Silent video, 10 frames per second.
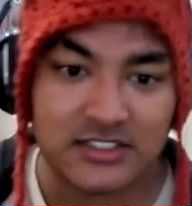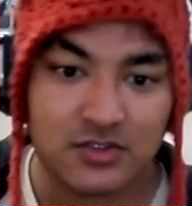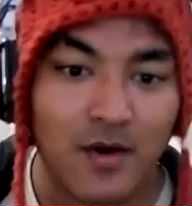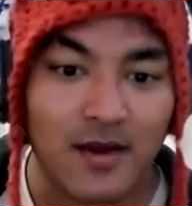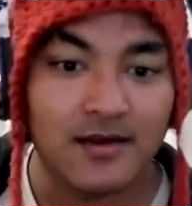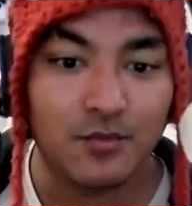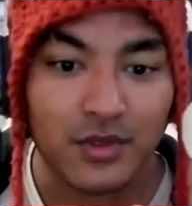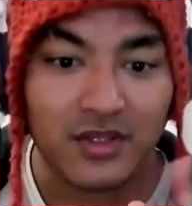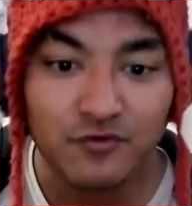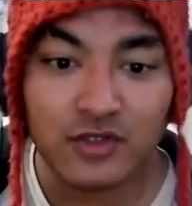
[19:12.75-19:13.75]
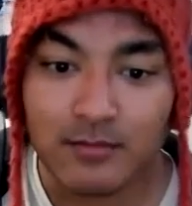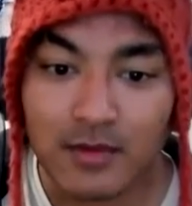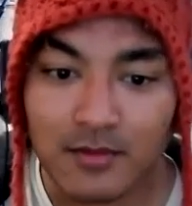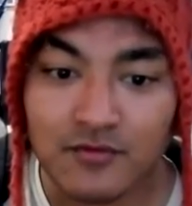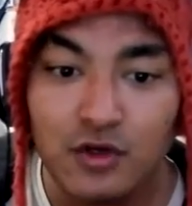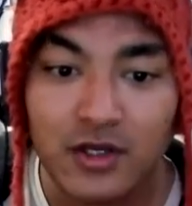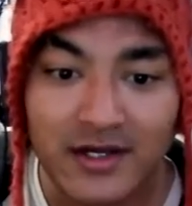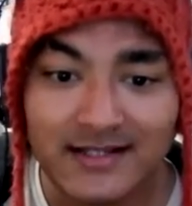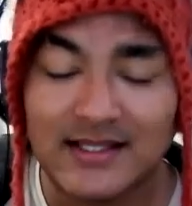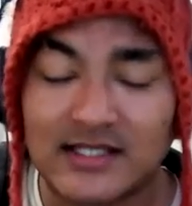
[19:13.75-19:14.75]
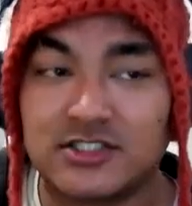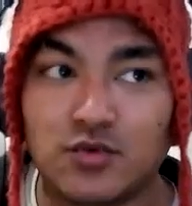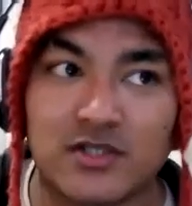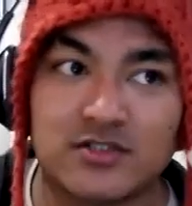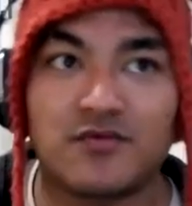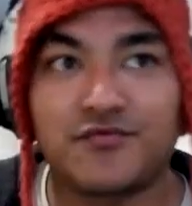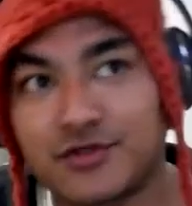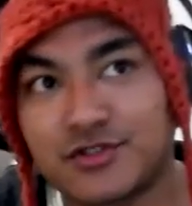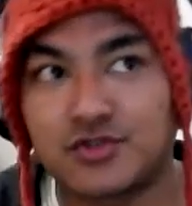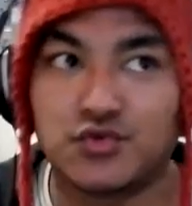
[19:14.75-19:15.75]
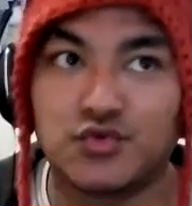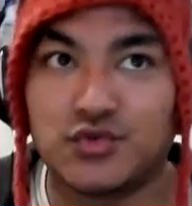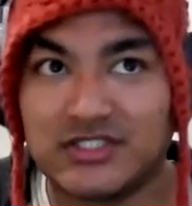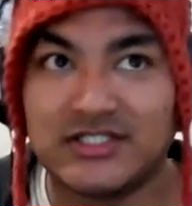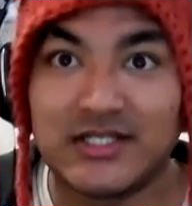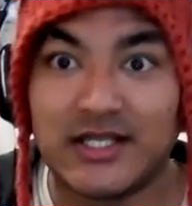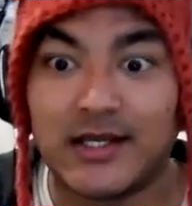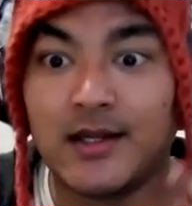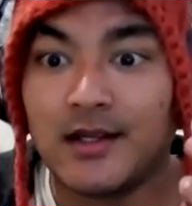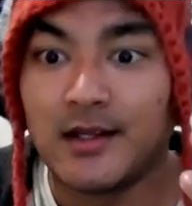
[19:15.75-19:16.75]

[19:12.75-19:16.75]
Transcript: we are reading that she was the first to do it in a